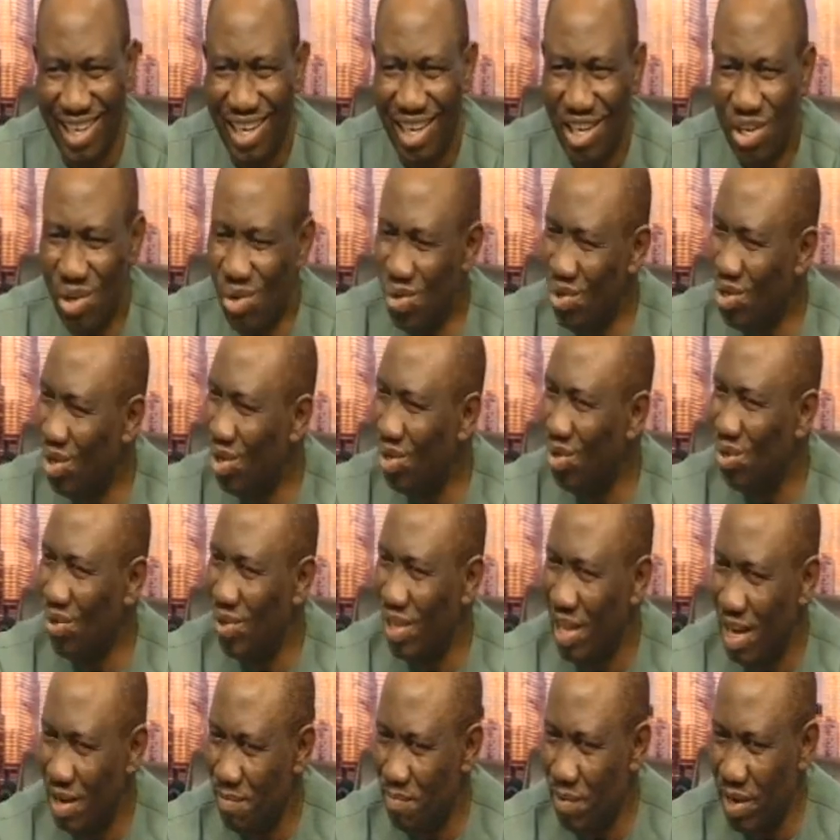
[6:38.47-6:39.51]
You don't know
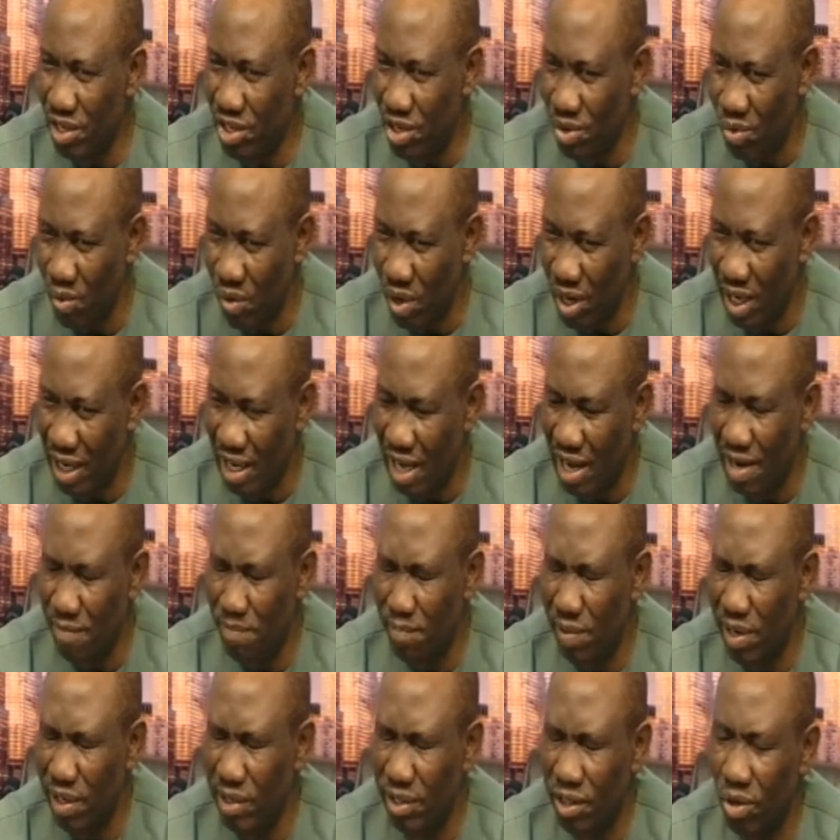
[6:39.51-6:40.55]
that person well. That
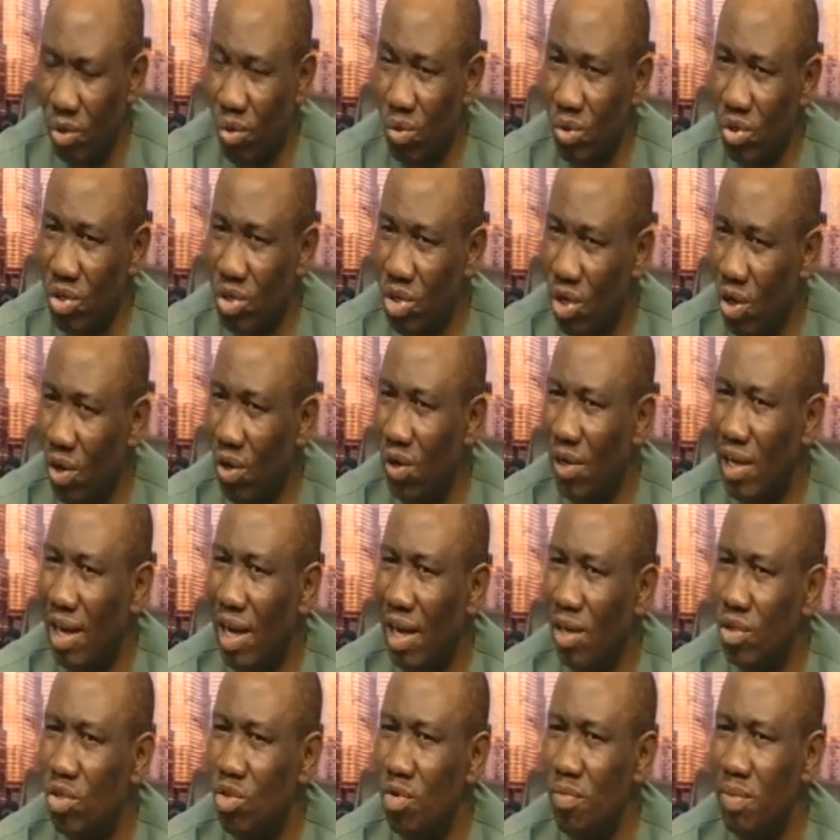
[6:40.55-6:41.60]
person could turn
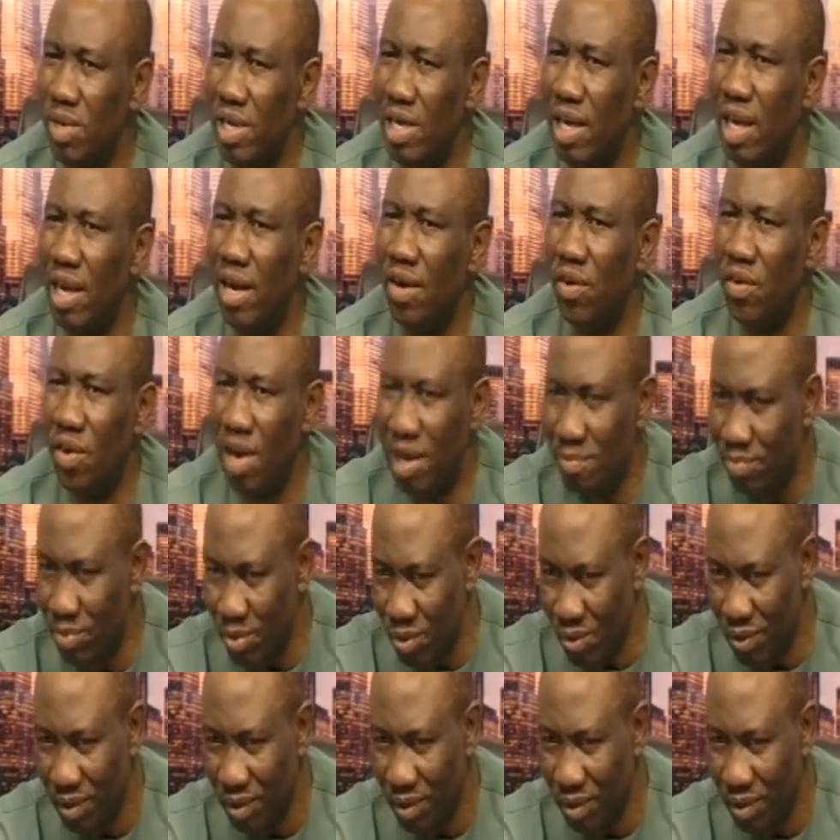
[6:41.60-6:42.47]
out to be a rebel.